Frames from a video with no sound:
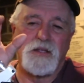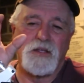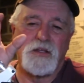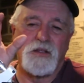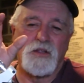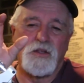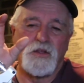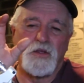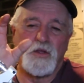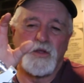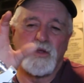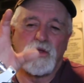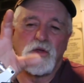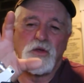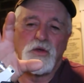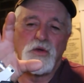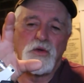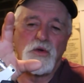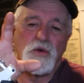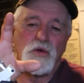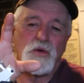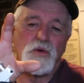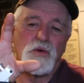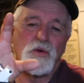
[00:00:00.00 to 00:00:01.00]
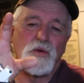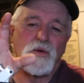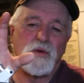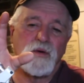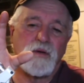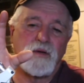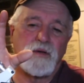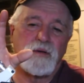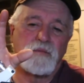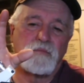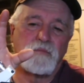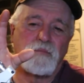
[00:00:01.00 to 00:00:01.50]

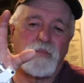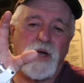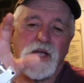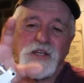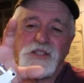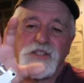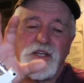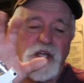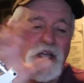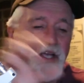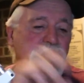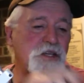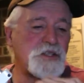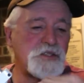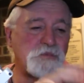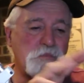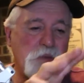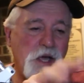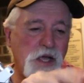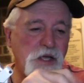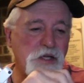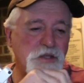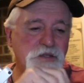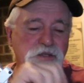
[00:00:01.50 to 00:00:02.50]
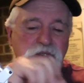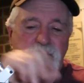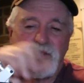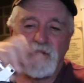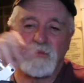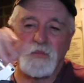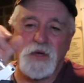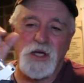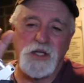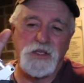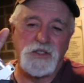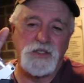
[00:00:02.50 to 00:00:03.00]
You might change mics,
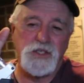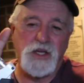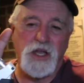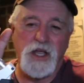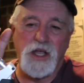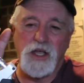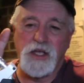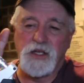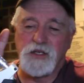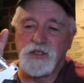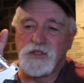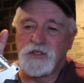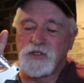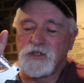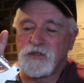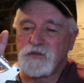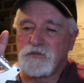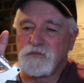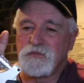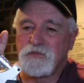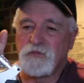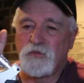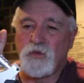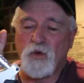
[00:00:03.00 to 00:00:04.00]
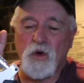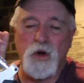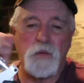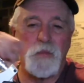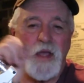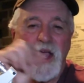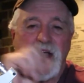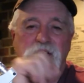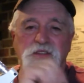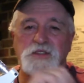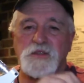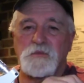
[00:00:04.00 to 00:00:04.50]
you might change
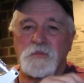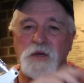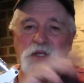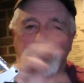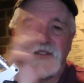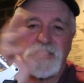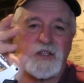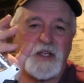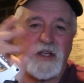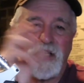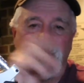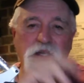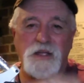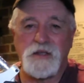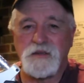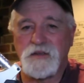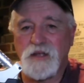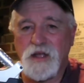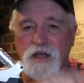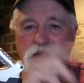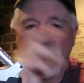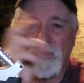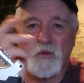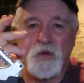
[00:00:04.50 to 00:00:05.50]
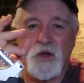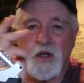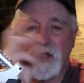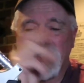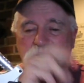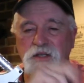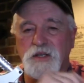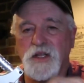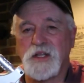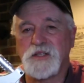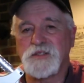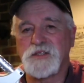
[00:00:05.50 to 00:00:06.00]
formats, you might say, hey, I don't want
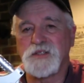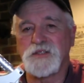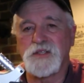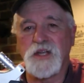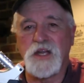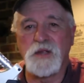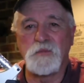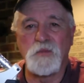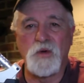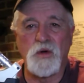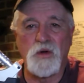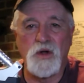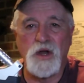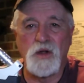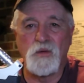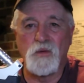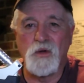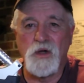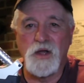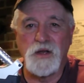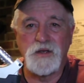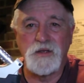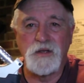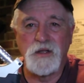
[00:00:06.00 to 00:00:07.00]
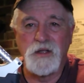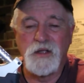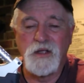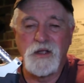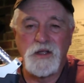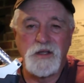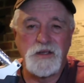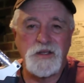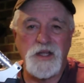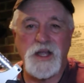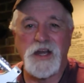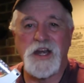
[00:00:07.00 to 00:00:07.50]
condensers anymore, I want
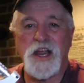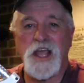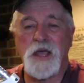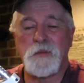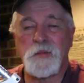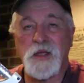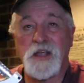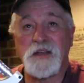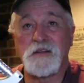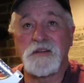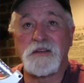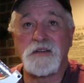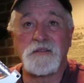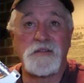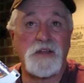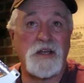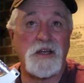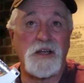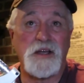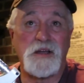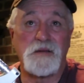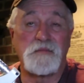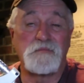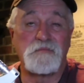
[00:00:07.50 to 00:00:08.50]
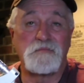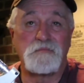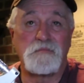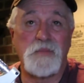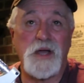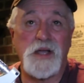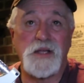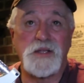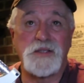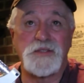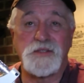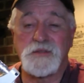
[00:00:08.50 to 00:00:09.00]
dynamic
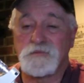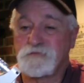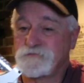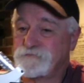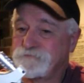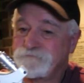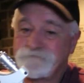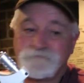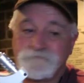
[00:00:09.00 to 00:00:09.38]
mics.